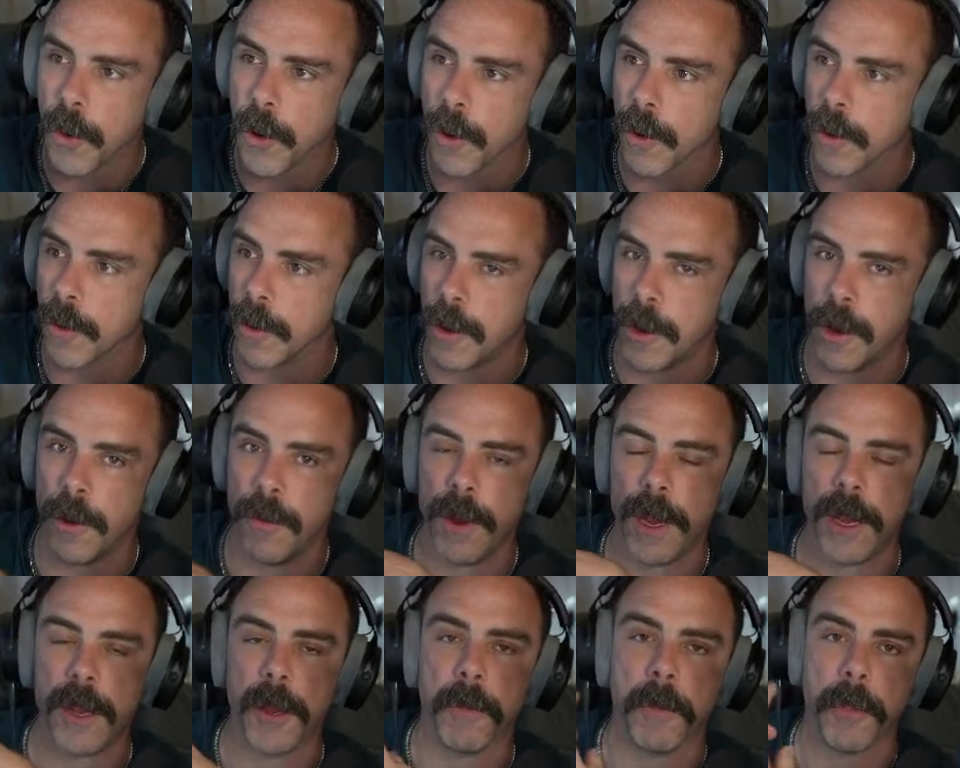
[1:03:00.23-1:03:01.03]

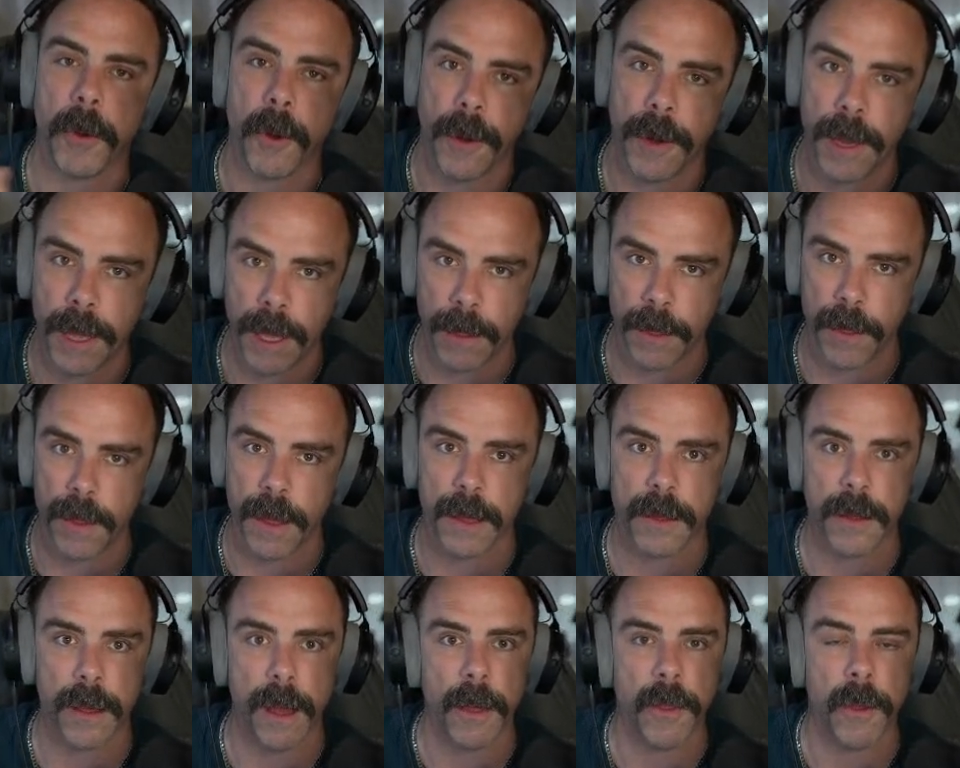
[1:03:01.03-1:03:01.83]
need to put in
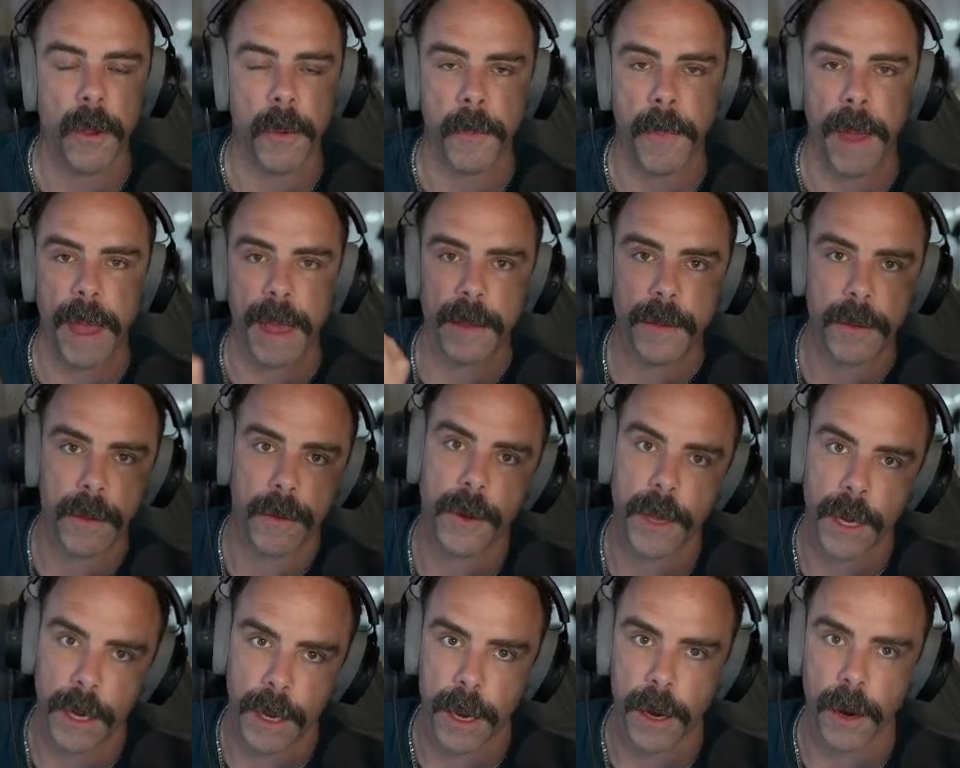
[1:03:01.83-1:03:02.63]
this other base
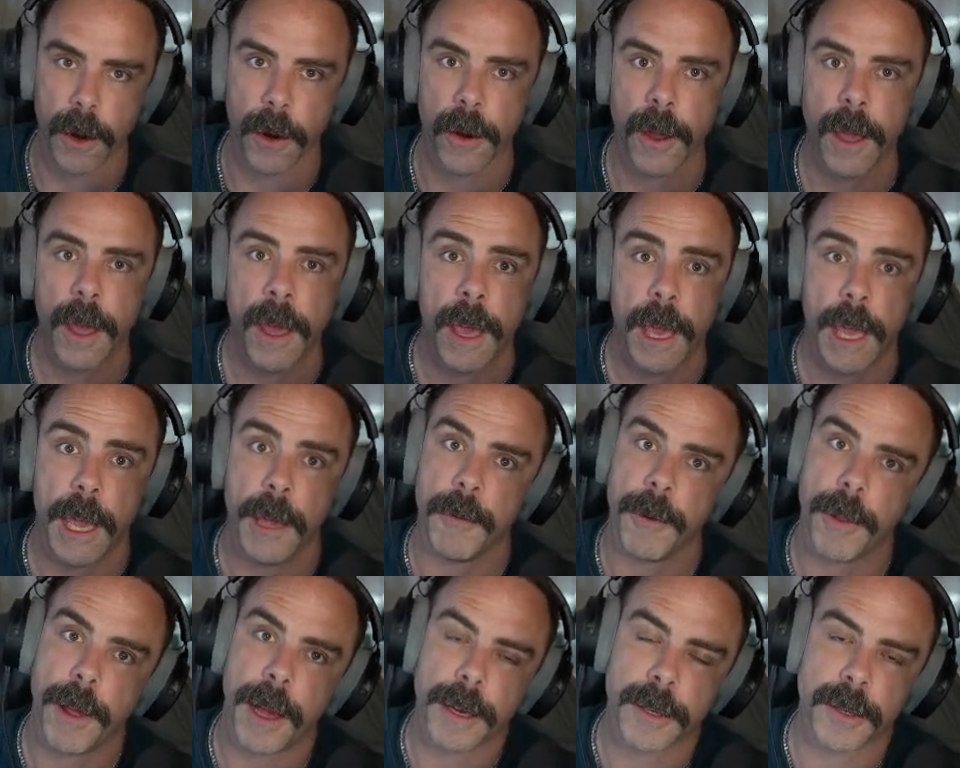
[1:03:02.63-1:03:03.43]
unit here. It
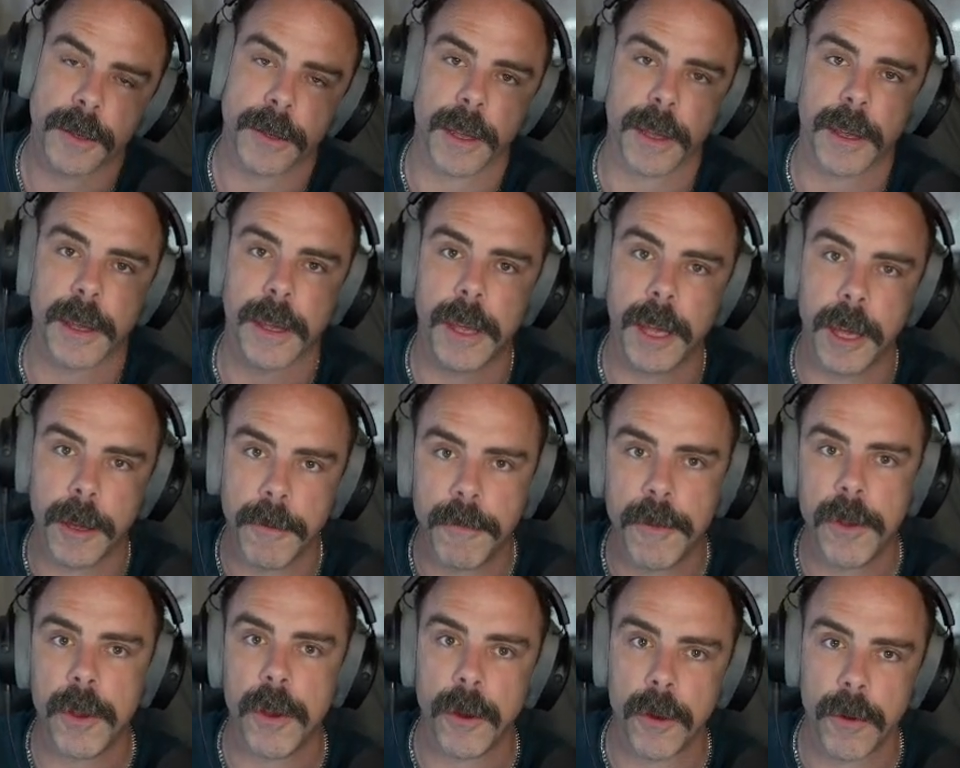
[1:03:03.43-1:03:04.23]
will actually give
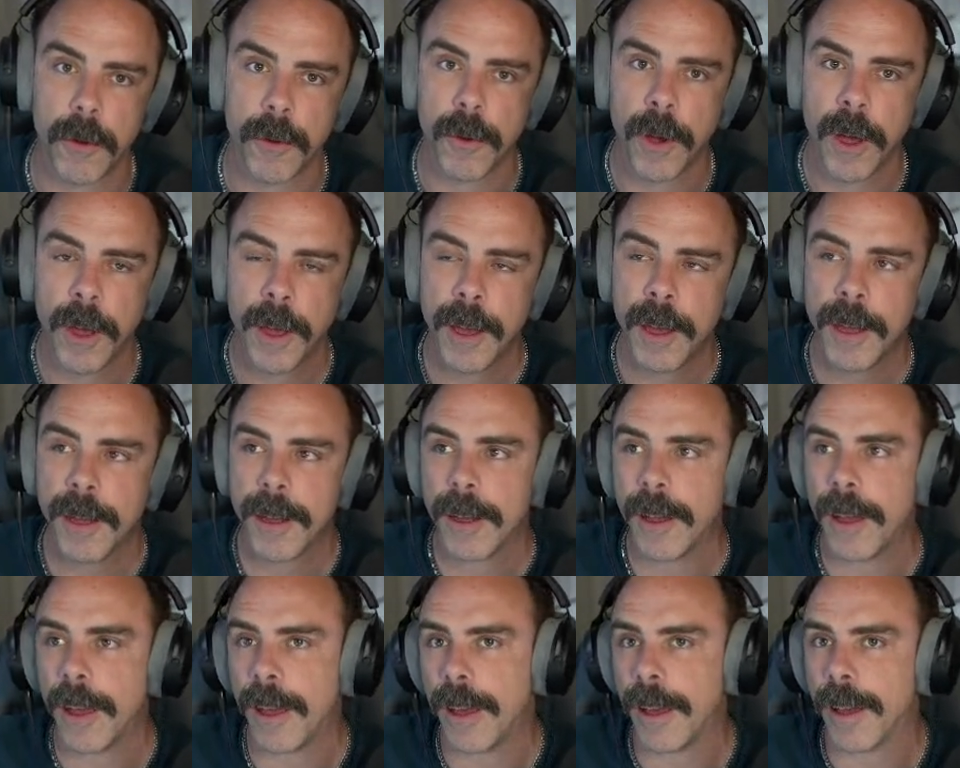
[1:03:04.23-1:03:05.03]
you
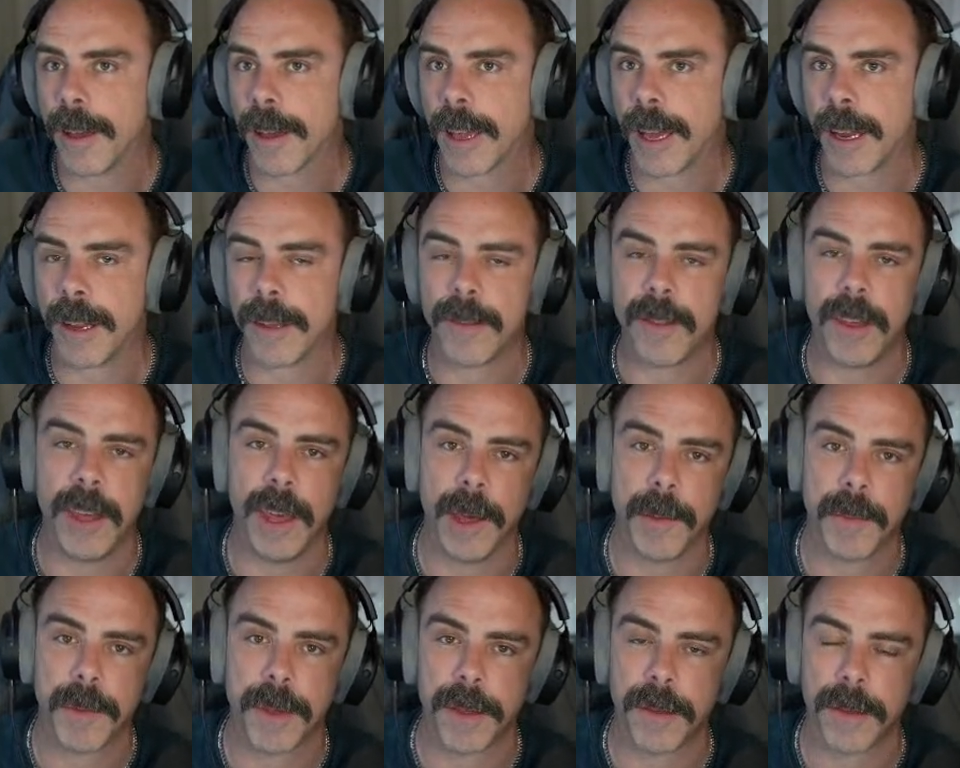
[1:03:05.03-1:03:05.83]
kind of
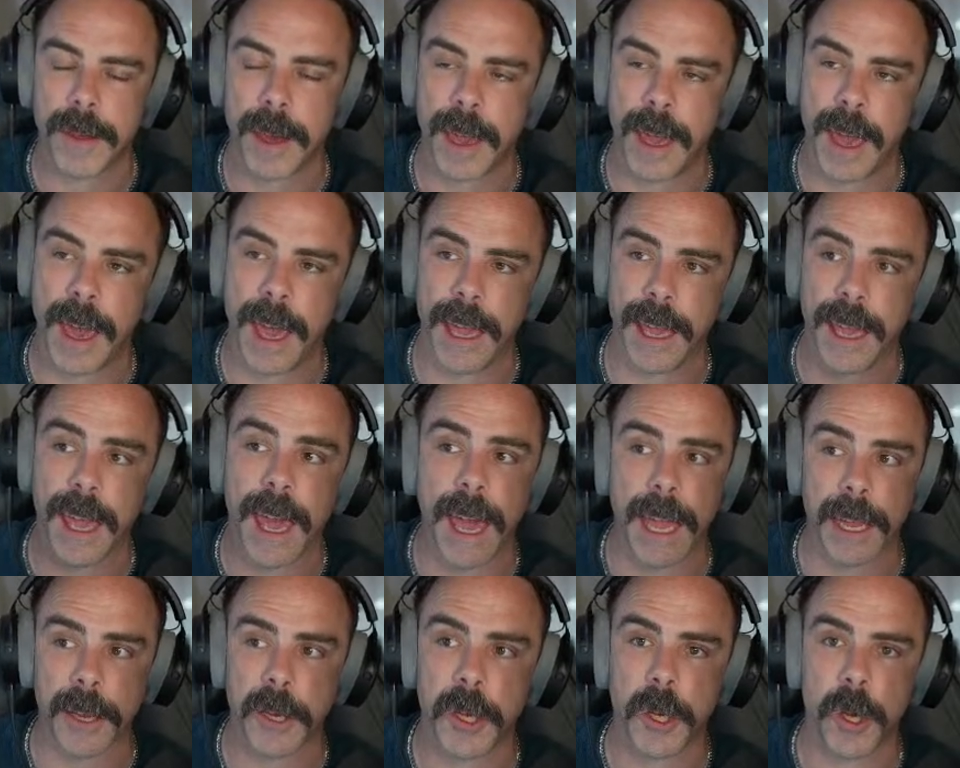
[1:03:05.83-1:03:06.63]
tips and say, hey,
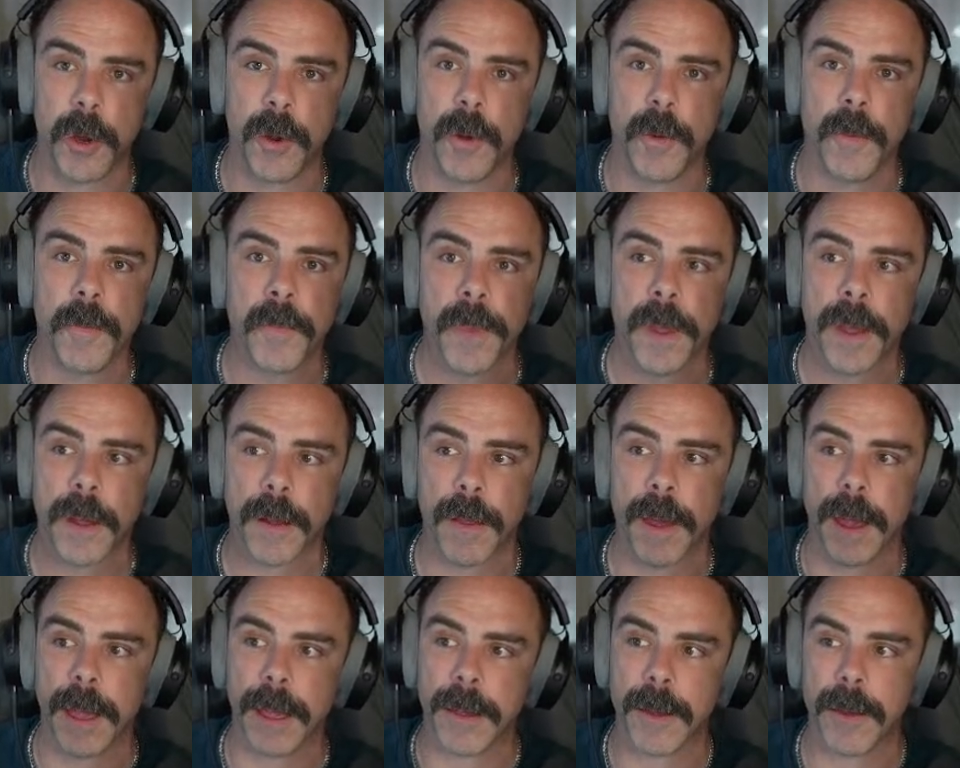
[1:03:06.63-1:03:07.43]
catch your
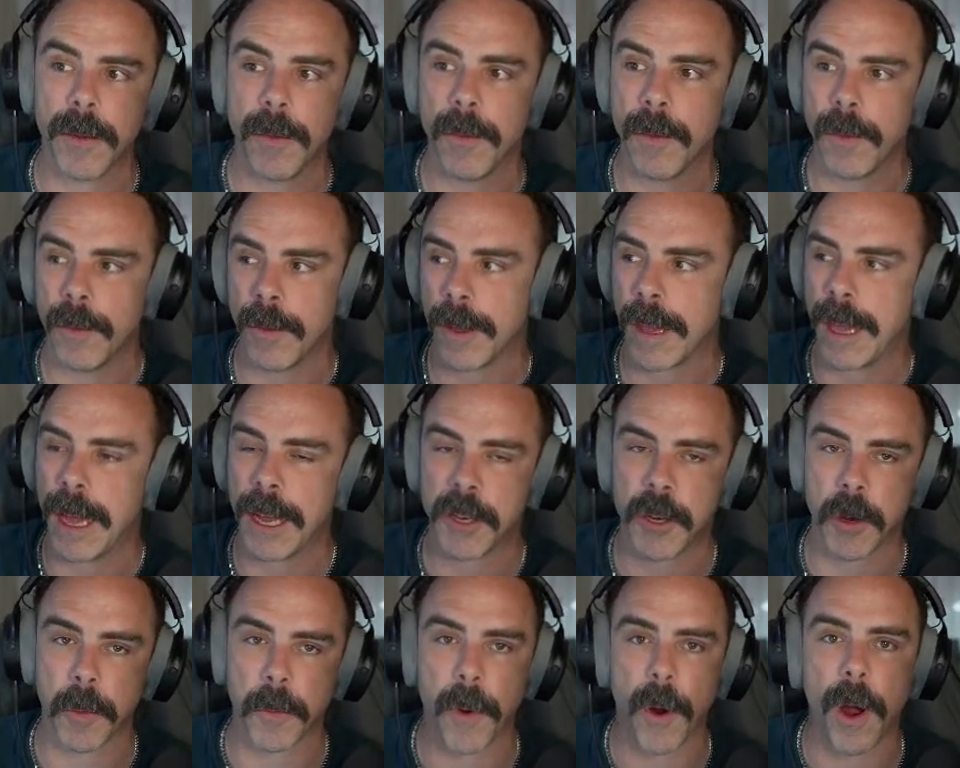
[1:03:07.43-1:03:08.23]

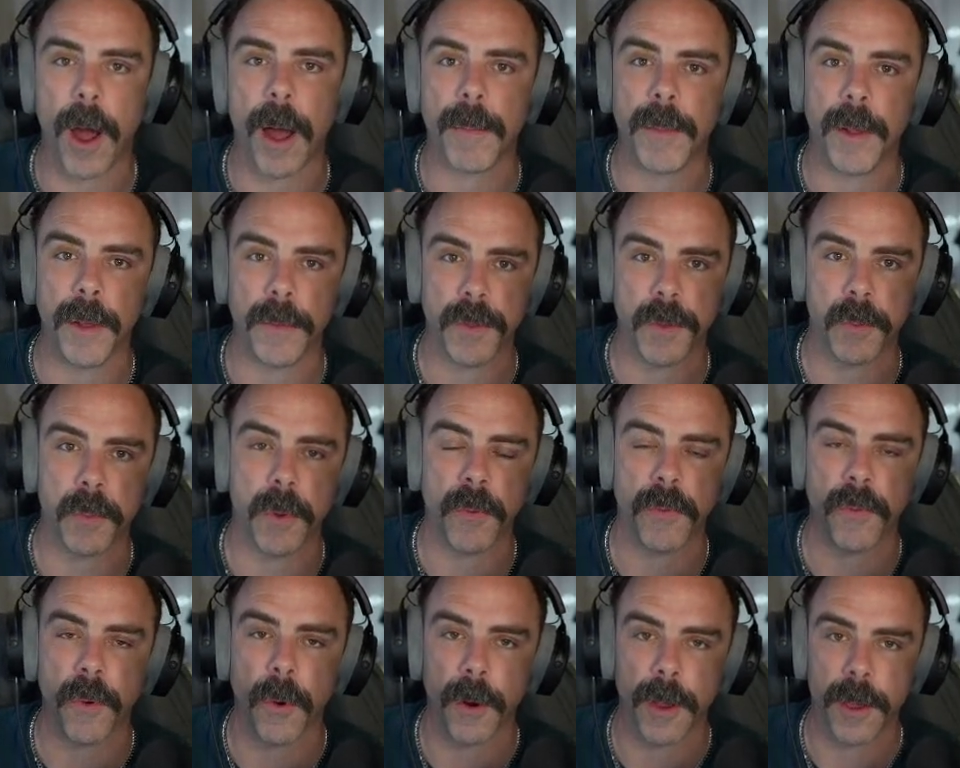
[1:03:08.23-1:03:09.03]
problems
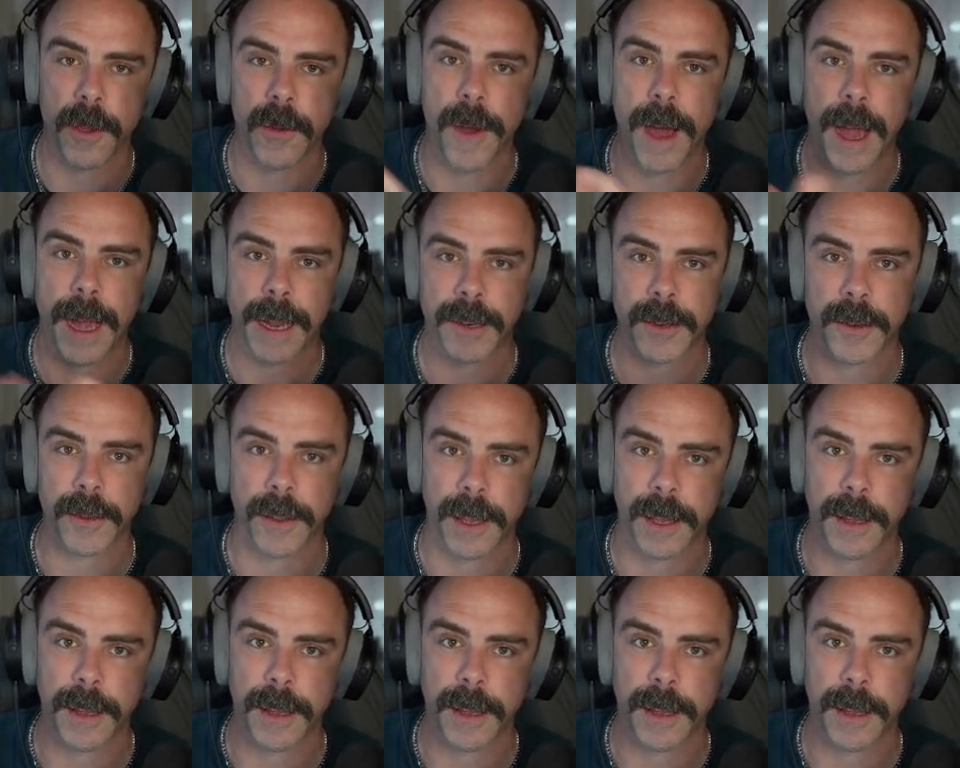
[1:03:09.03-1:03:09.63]
before you actually